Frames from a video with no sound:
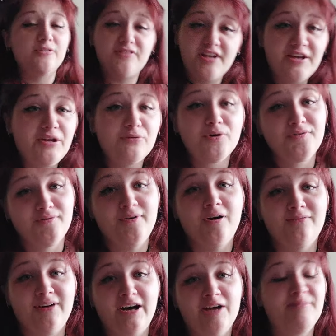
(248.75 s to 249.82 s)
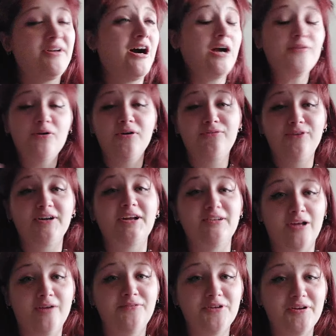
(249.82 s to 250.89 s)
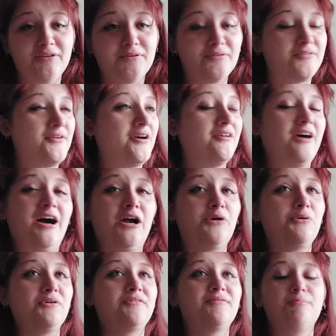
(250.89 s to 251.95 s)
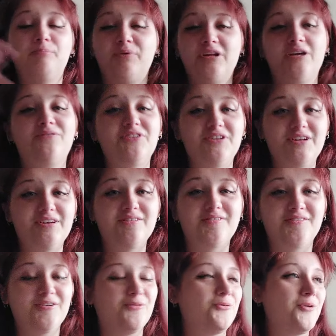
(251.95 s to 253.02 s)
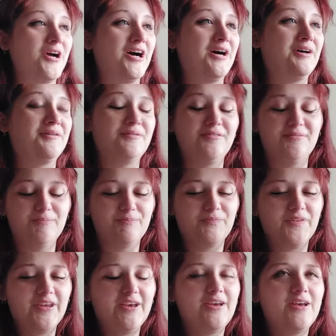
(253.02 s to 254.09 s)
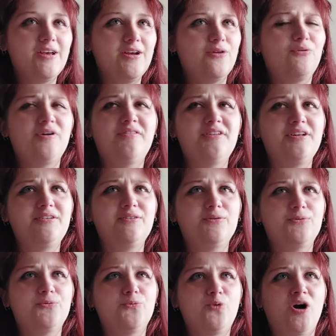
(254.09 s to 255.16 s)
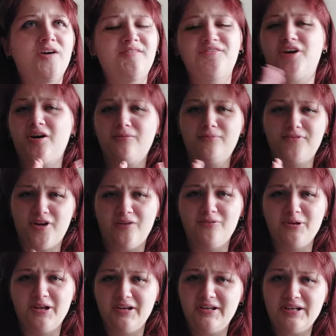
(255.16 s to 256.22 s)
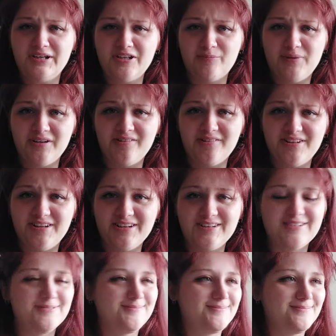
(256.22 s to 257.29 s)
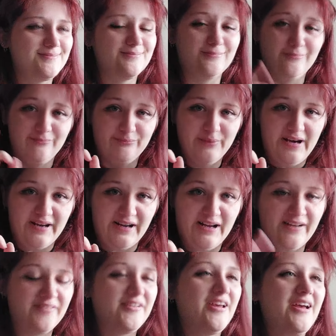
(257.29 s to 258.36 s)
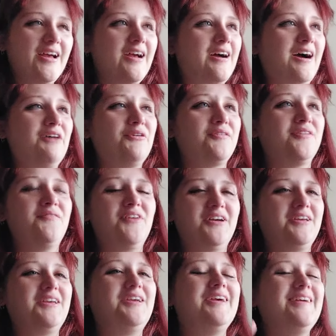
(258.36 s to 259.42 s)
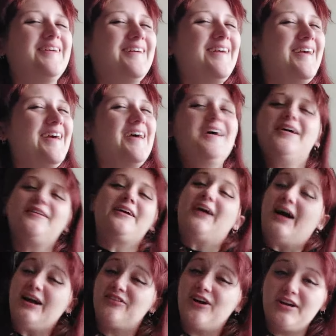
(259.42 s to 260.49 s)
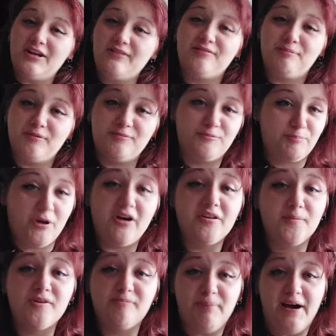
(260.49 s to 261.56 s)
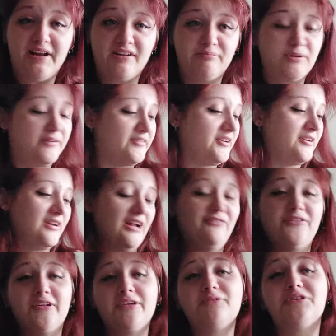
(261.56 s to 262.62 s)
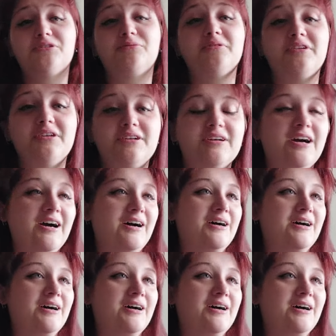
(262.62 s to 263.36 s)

Teddy Roosevelt vibes. I've always fucking loved Teddy Roosevelt. I always believed in his, what is it? Walk softly and carry a big stick. Badass. I always loved that. I thought he's probably the most badass president, and I feel like we should really